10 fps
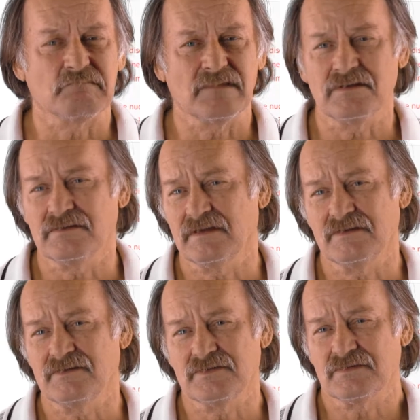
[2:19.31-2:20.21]
That
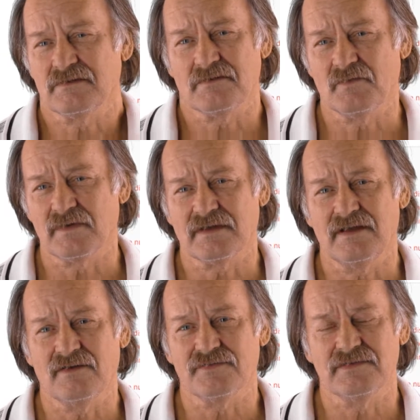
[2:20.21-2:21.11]
is what
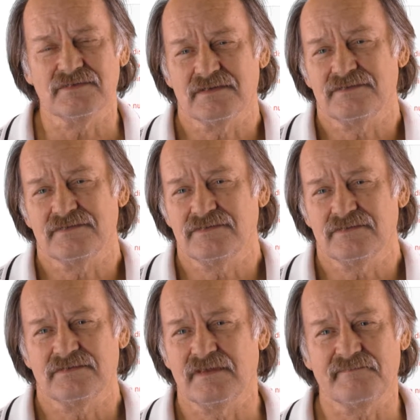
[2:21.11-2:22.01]
chaos is. That's its
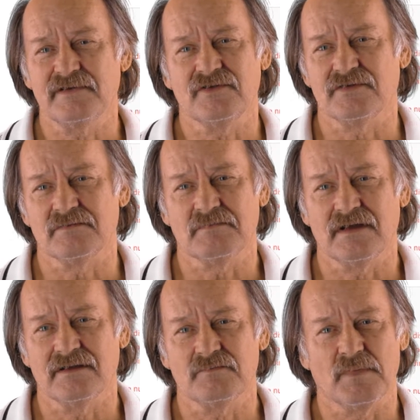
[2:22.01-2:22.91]
definition
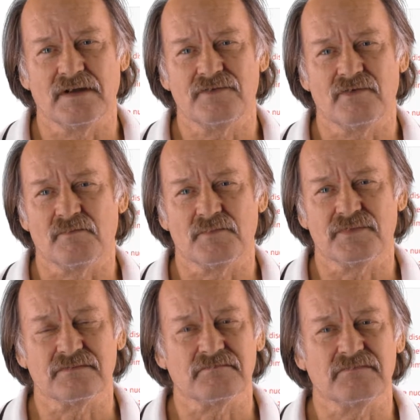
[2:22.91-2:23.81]
by
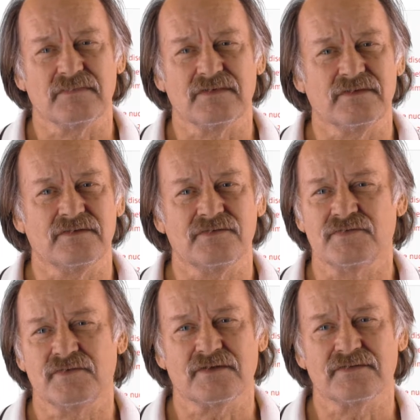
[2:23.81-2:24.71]
terms. But the
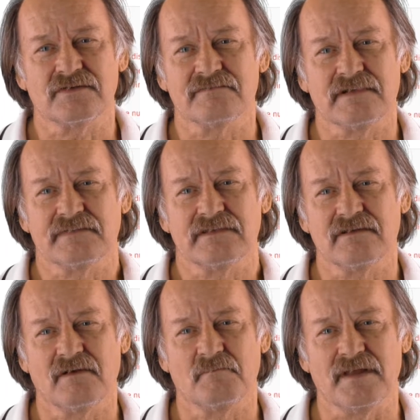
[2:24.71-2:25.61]
destruction of everything
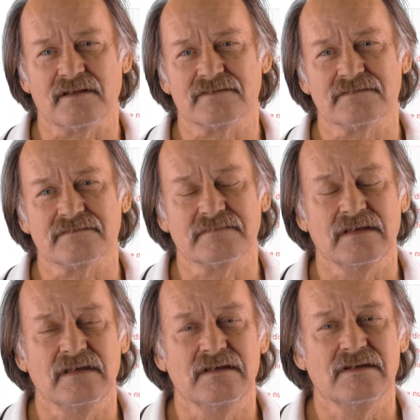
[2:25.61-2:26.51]
complex
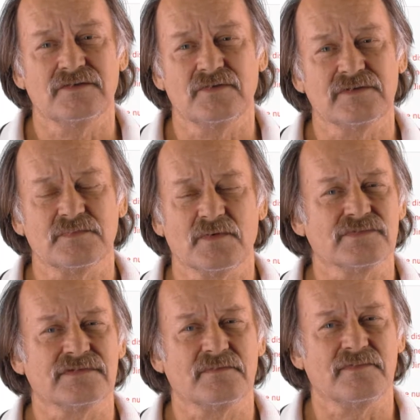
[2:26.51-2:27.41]
to its most
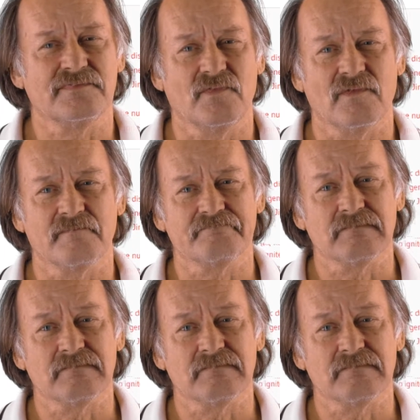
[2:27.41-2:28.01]
simple form.